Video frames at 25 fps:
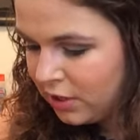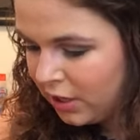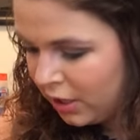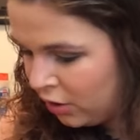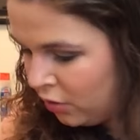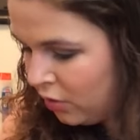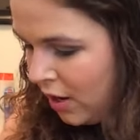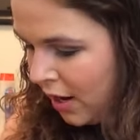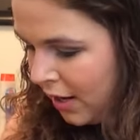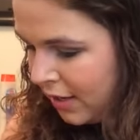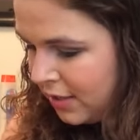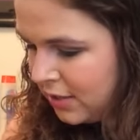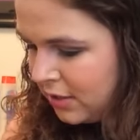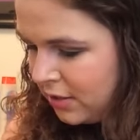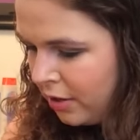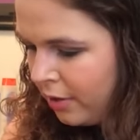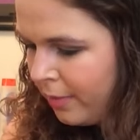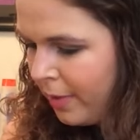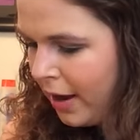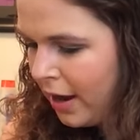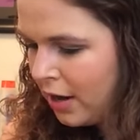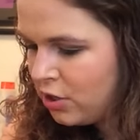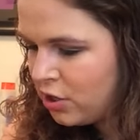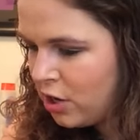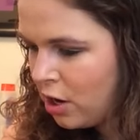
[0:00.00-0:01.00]
you not stare on
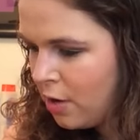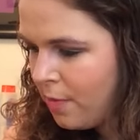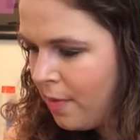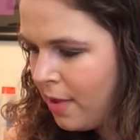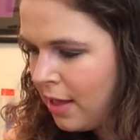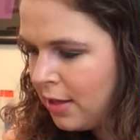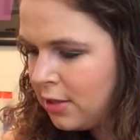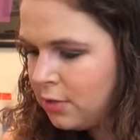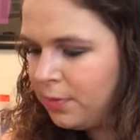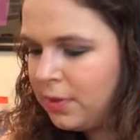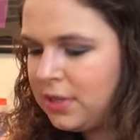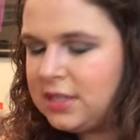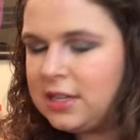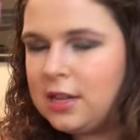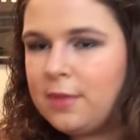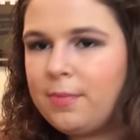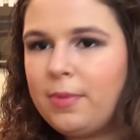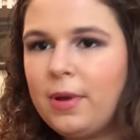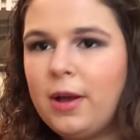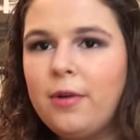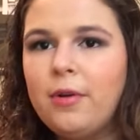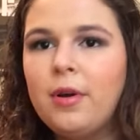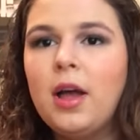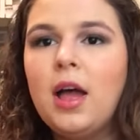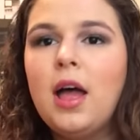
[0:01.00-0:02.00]
my eyeshadow palettes, please,
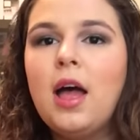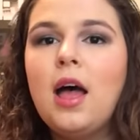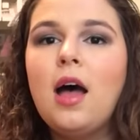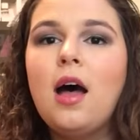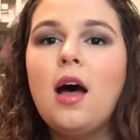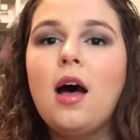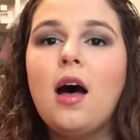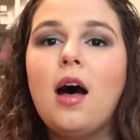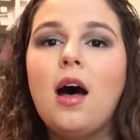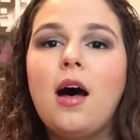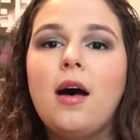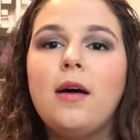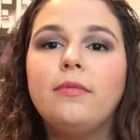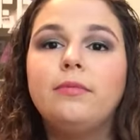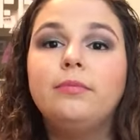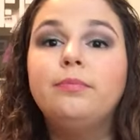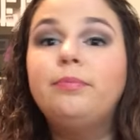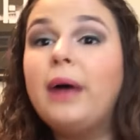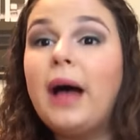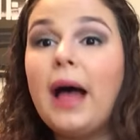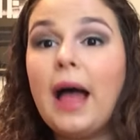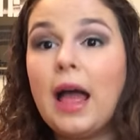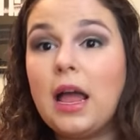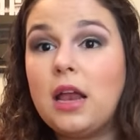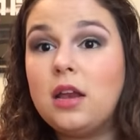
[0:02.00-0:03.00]
Hippo?
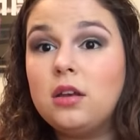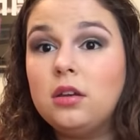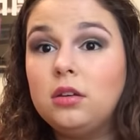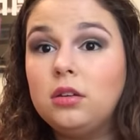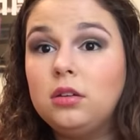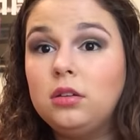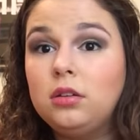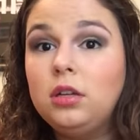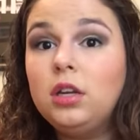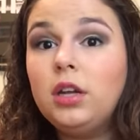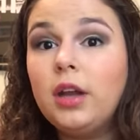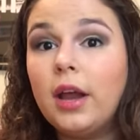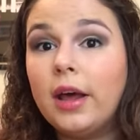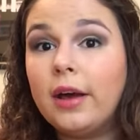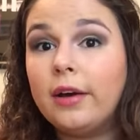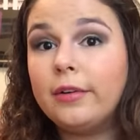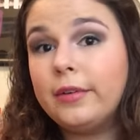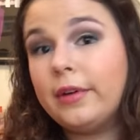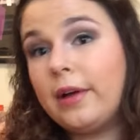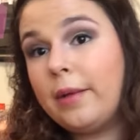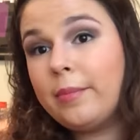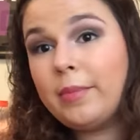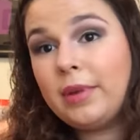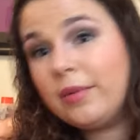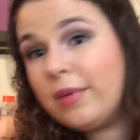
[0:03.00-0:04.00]
But, you know,
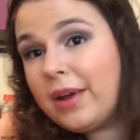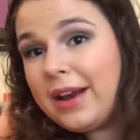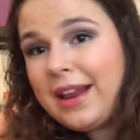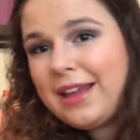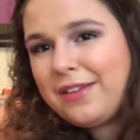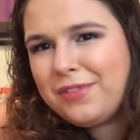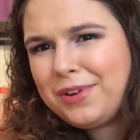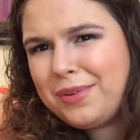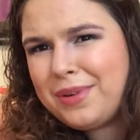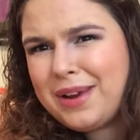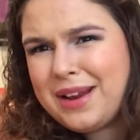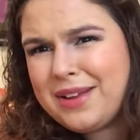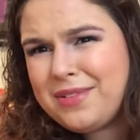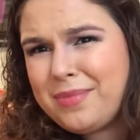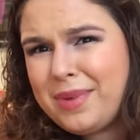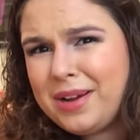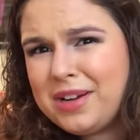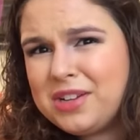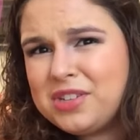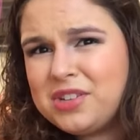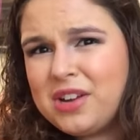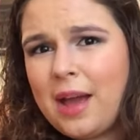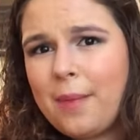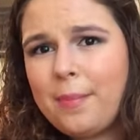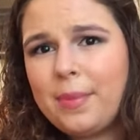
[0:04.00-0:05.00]
I mean, whatever
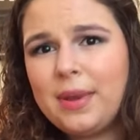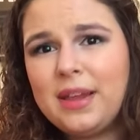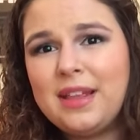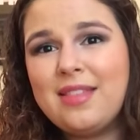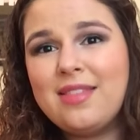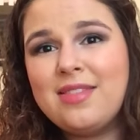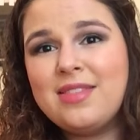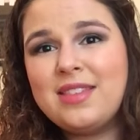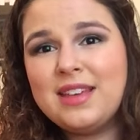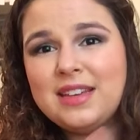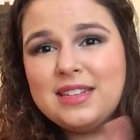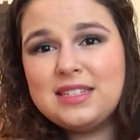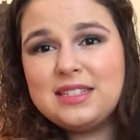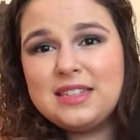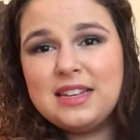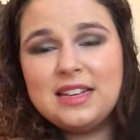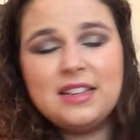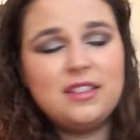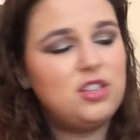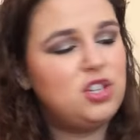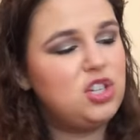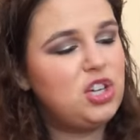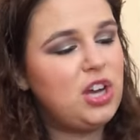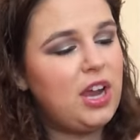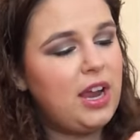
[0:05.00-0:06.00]
makes you happy. This
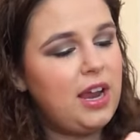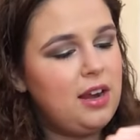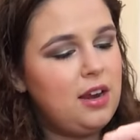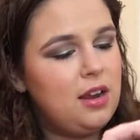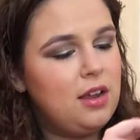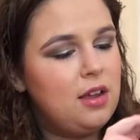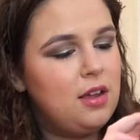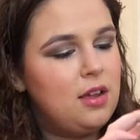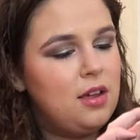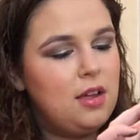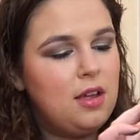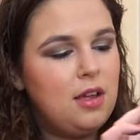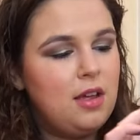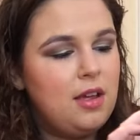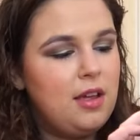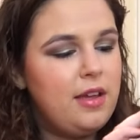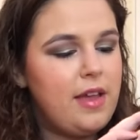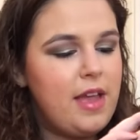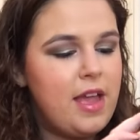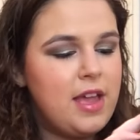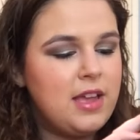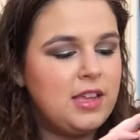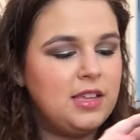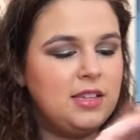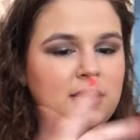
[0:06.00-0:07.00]
Scent shade
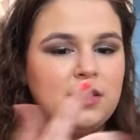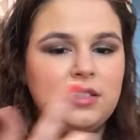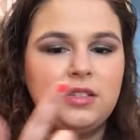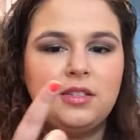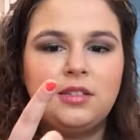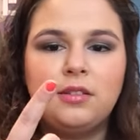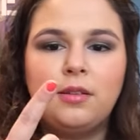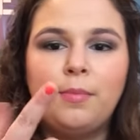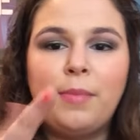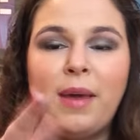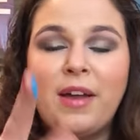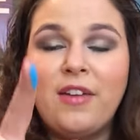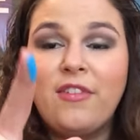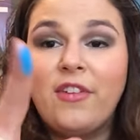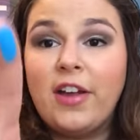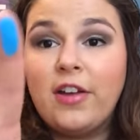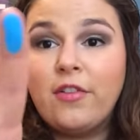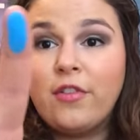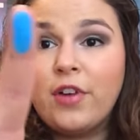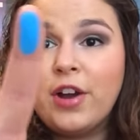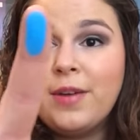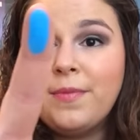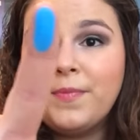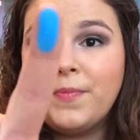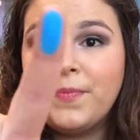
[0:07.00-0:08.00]
is my
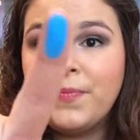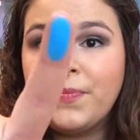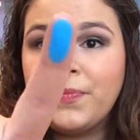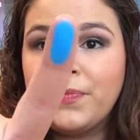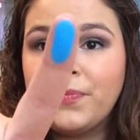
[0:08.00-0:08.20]
favorite.